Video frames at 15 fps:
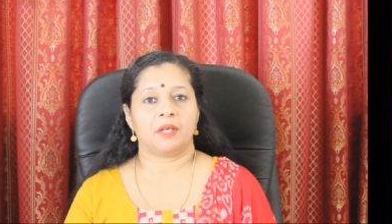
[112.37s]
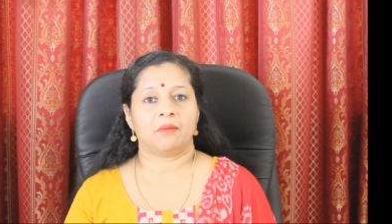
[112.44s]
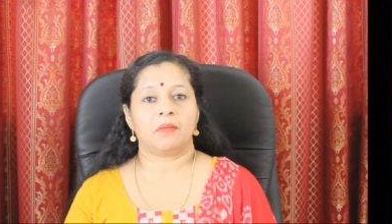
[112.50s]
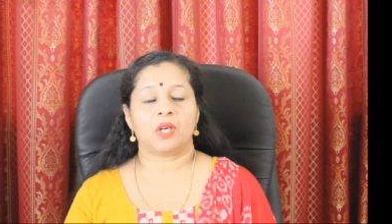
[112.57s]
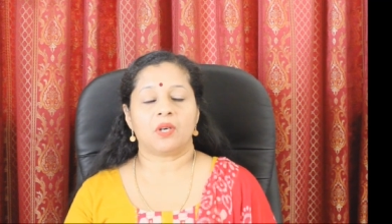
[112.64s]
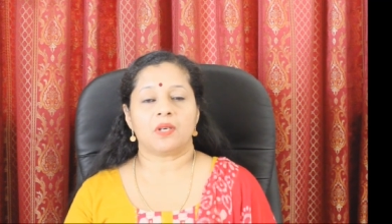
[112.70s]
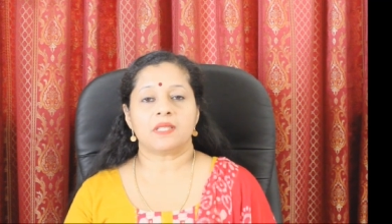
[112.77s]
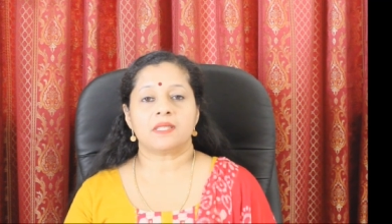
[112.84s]

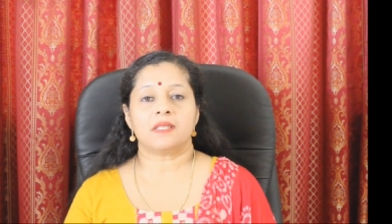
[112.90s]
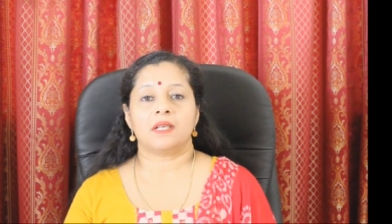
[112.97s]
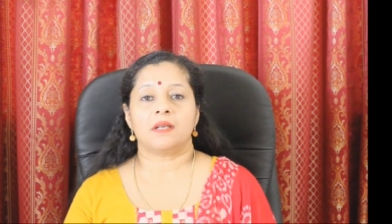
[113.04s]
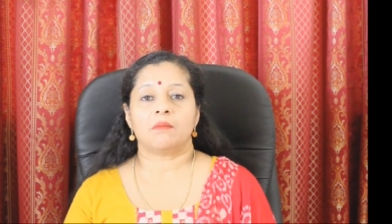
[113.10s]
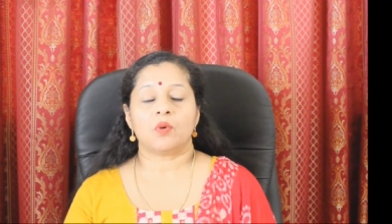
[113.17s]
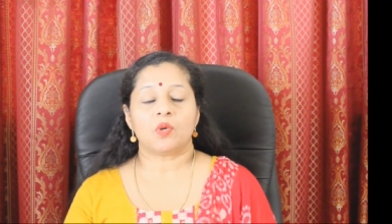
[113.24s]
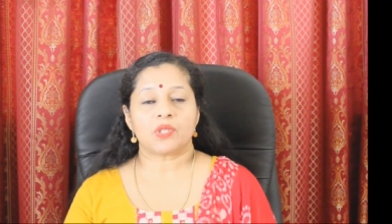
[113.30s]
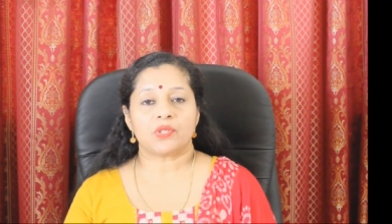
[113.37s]
Because
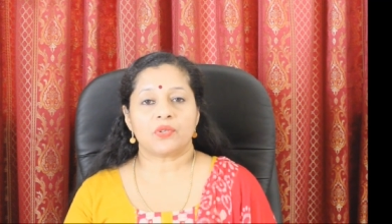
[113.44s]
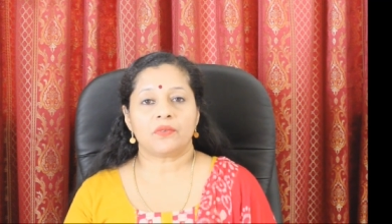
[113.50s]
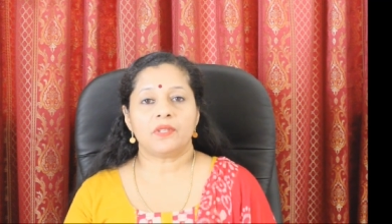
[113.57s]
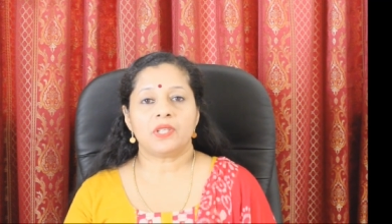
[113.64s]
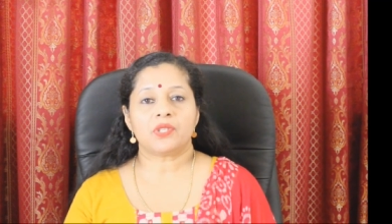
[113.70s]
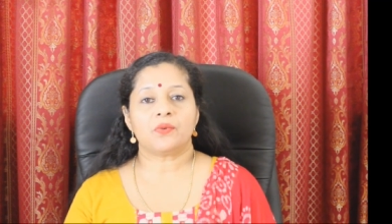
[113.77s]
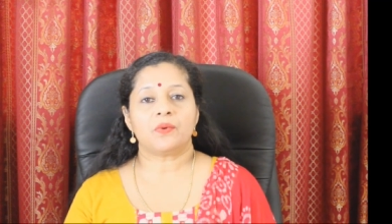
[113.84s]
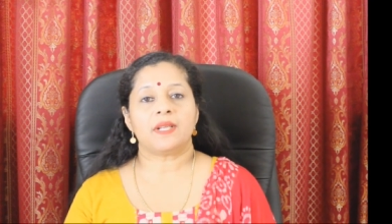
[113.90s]
most of
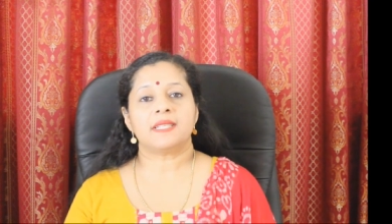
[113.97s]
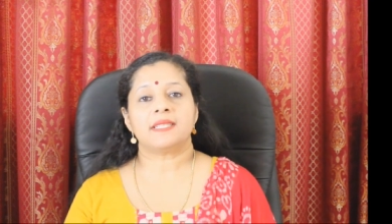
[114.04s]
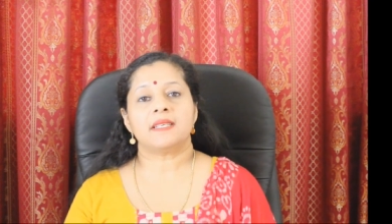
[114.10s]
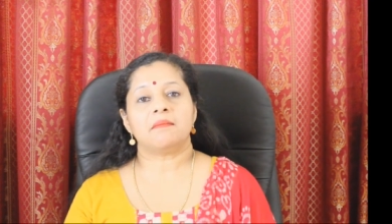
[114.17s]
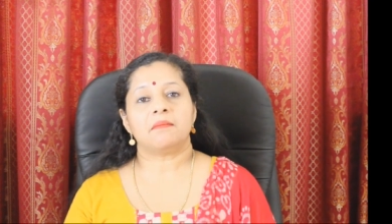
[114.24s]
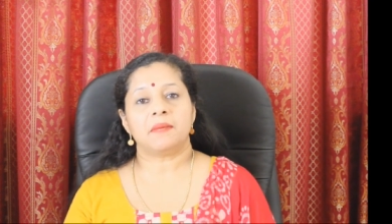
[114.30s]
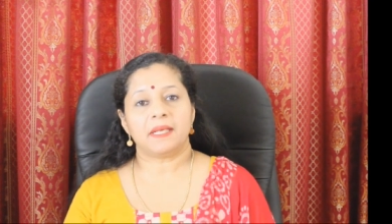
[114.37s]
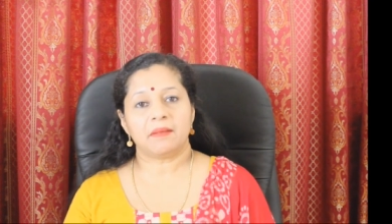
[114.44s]
the students
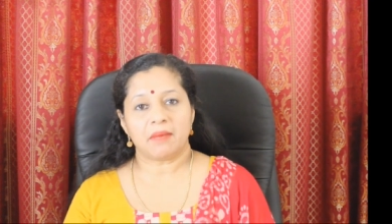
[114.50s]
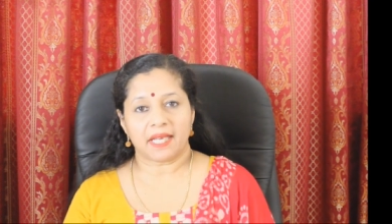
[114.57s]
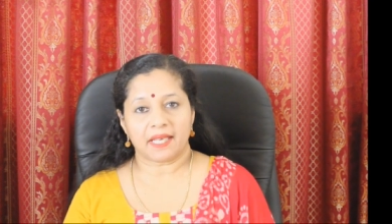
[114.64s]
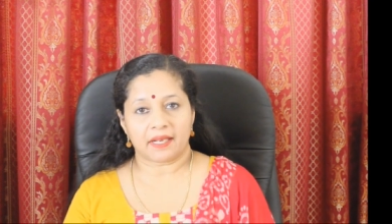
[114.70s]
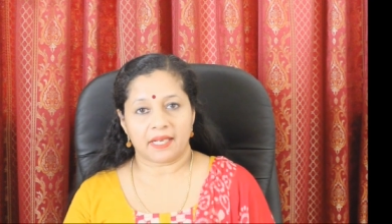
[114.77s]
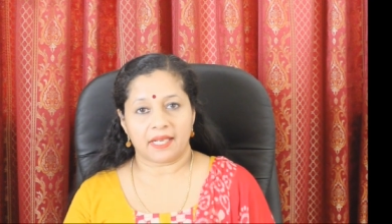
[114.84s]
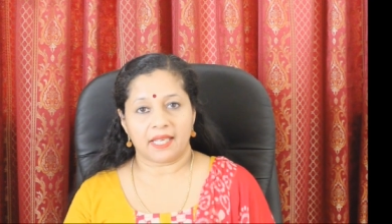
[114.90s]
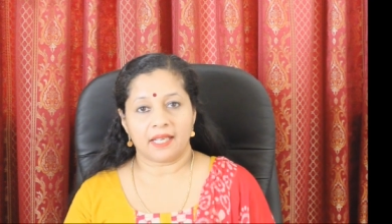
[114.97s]
simply by
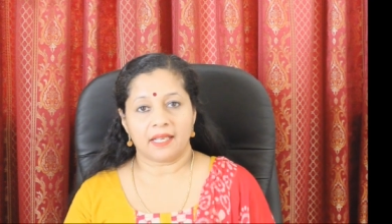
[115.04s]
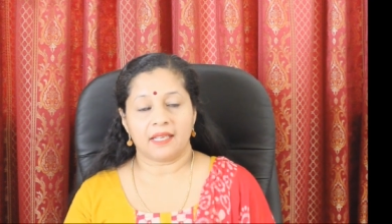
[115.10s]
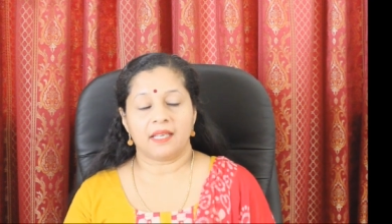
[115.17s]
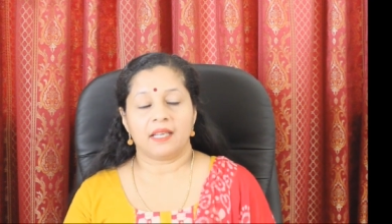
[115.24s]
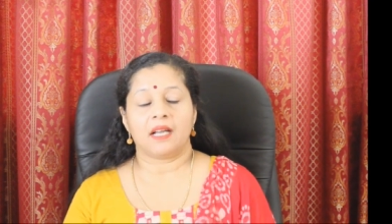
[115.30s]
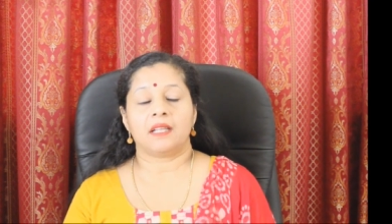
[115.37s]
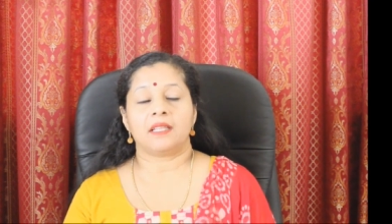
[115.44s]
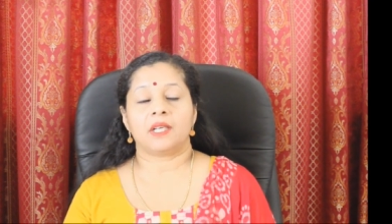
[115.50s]
reading
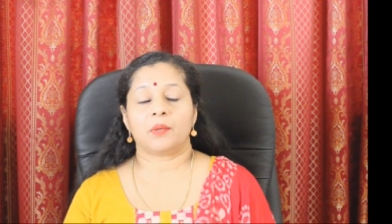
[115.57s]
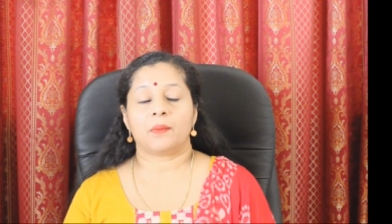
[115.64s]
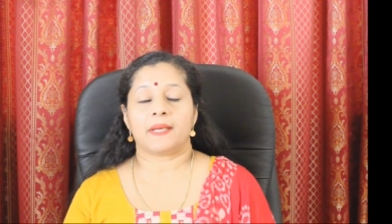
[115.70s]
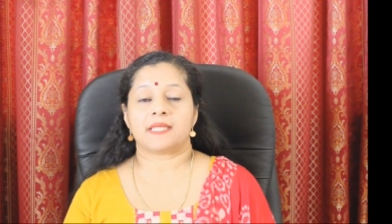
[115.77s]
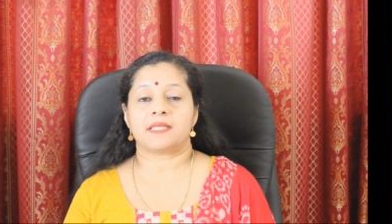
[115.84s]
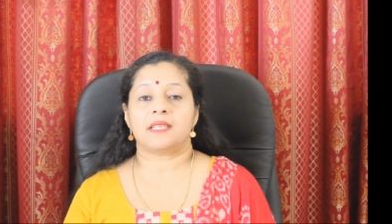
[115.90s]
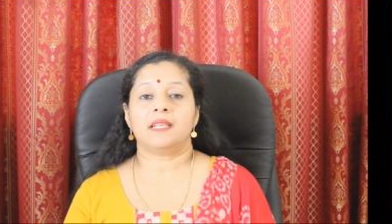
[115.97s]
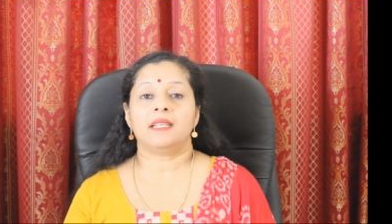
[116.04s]
the
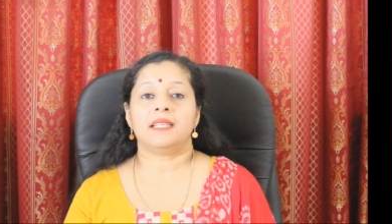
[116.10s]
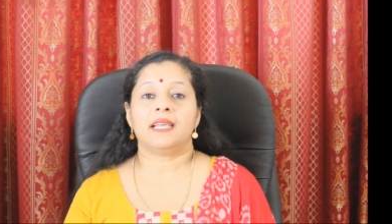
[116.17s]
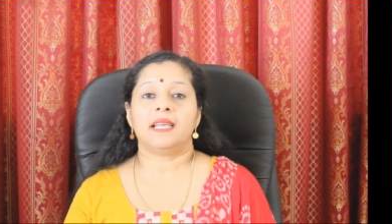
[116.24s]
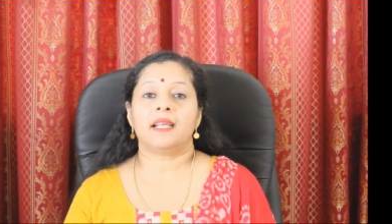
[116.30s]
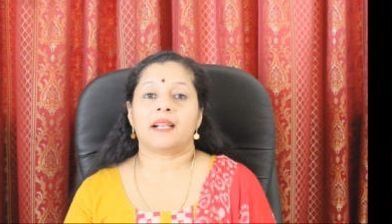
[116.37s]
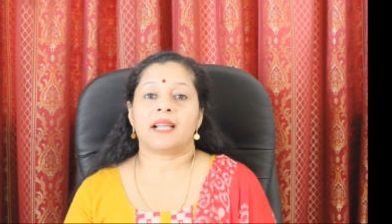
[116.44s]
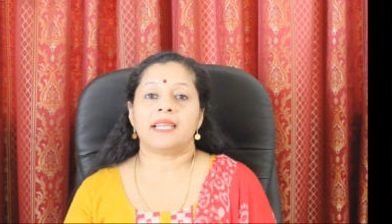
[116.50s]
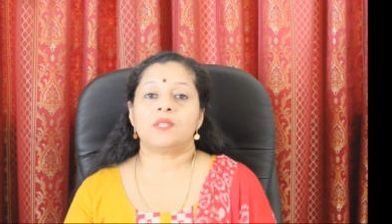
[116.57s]
question,
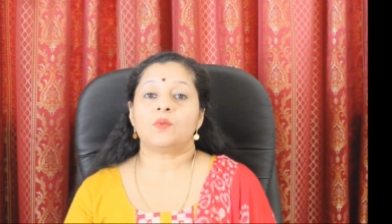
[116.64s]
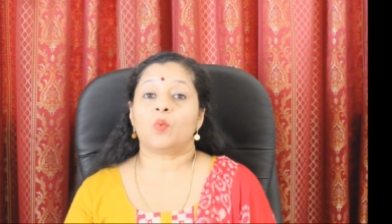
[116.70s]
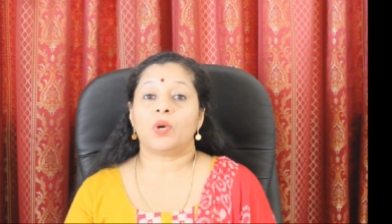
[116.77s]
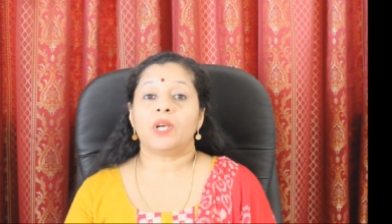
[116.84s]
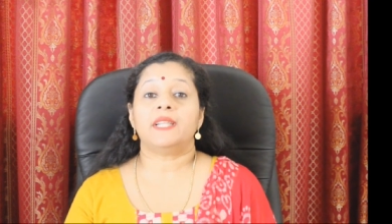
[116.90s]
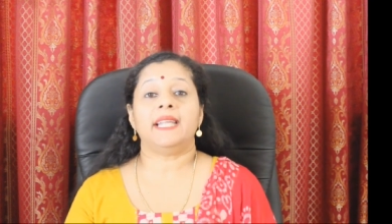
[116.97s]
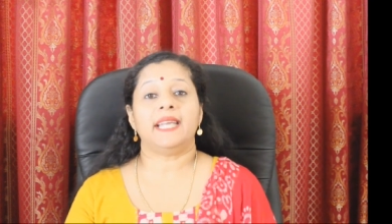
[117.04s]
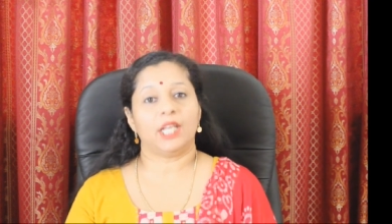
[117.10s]
they write
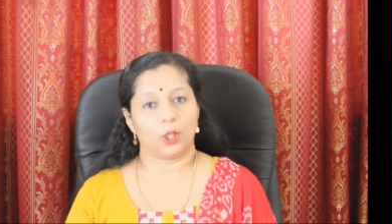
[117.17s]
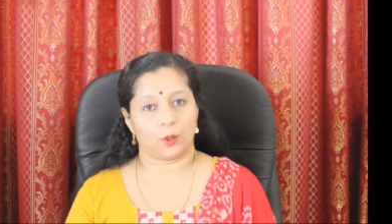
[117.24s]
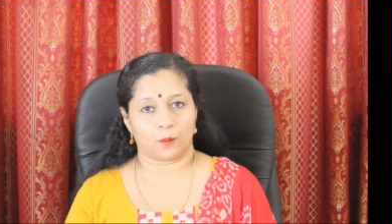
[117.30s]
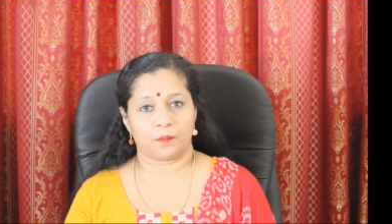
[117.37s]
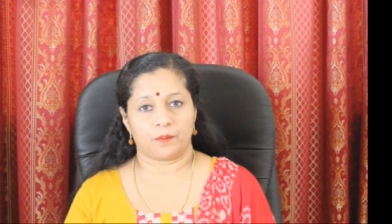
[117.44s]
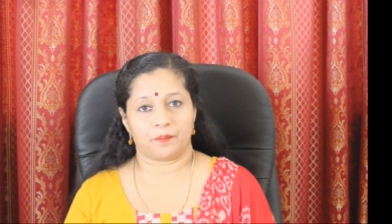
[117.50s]
what they know.